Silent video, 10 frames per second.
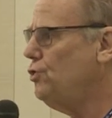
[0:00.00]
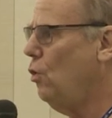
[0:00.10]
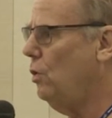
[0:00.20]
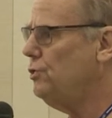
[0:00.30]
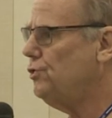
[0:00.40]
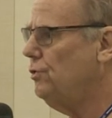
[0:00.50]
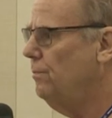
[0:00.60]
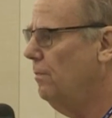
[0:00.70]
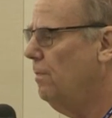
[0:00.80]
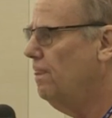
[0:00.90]
show us?
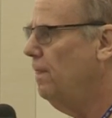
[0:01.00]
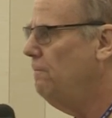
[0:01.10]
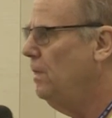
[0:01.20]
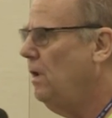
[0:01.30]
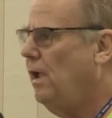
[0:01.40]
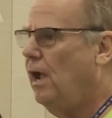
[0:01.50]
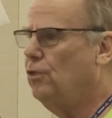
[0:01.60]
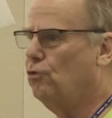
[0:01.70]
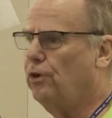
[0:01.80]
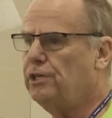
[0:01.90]

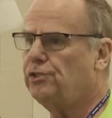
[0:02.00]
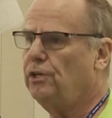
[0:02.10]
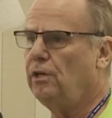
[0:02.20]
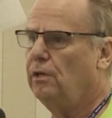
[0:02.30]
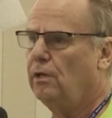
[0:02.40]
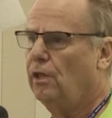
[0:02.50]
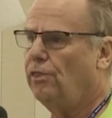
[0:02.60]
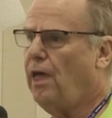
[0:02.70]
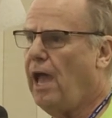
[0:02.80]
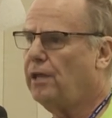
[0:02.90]
And the reason
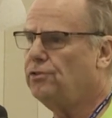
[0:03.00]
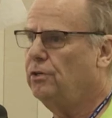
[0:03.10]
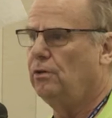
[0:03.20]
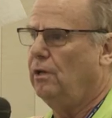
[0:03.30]
that